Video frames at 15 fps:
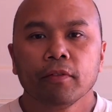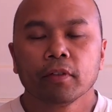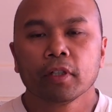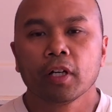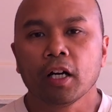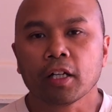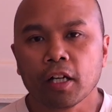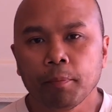
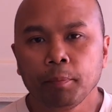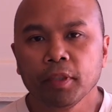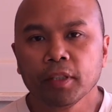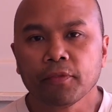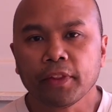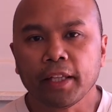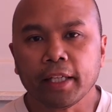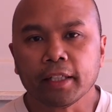a couple of
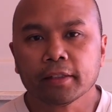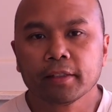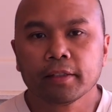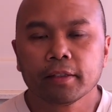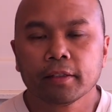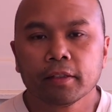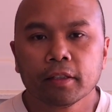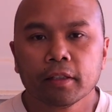things
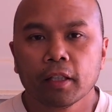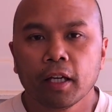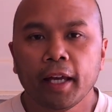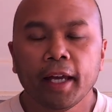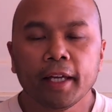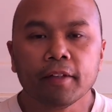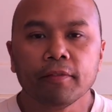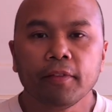
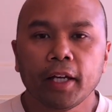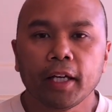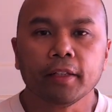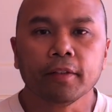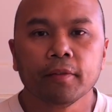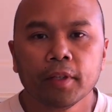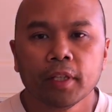ahead of that.